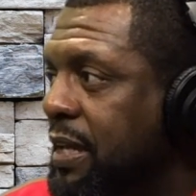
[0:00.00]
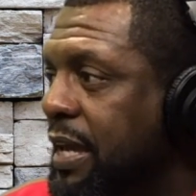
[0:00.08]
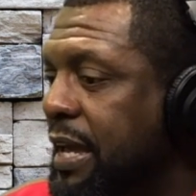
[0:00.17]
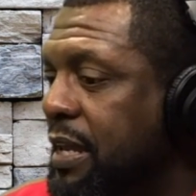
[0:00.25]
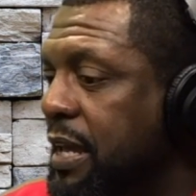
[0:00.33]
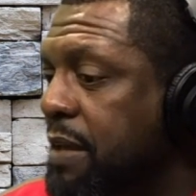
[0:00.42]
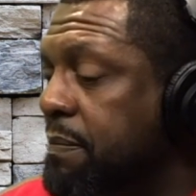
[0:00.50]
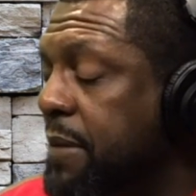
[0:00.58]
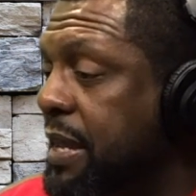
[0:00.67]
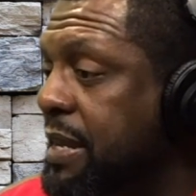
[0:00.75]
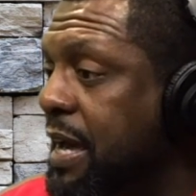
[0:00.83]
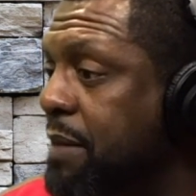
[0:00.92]
And it
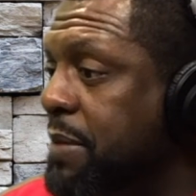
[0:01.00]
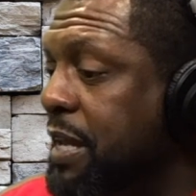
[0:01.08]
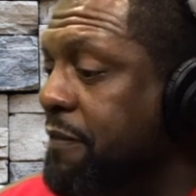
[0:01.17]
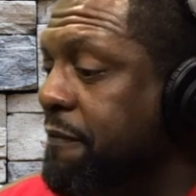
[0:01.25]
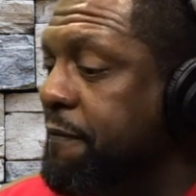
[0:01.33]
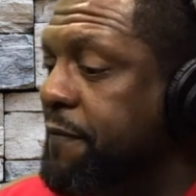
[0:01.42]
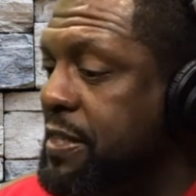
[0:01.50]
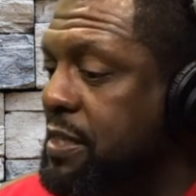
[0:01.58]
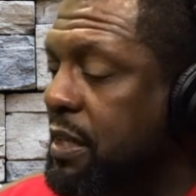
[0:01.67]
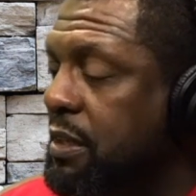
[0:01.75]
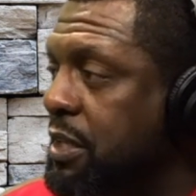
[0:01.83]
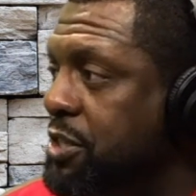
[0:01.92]
may not mean
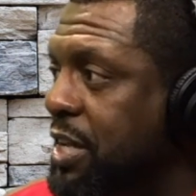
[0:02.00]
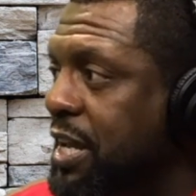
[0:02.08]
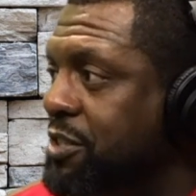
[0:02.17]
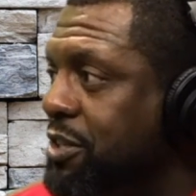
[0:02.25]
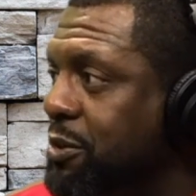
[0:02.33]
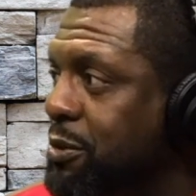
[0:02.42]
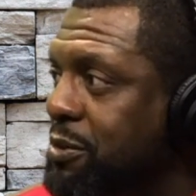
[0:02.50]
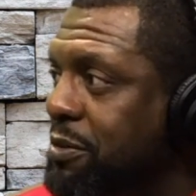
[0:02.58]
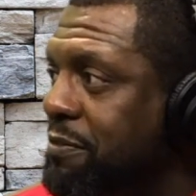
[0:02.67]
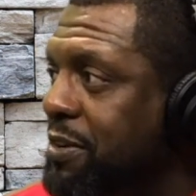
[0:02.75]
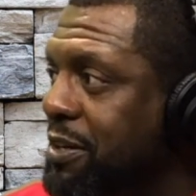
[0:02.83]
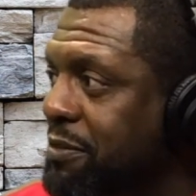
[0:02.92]
physically changing who's
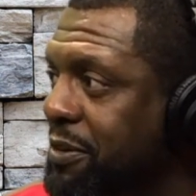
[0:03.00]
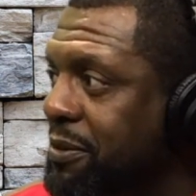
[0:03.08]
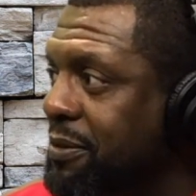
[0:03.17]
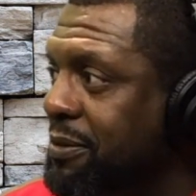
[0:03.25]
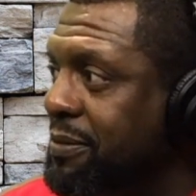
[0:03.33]
in front of you,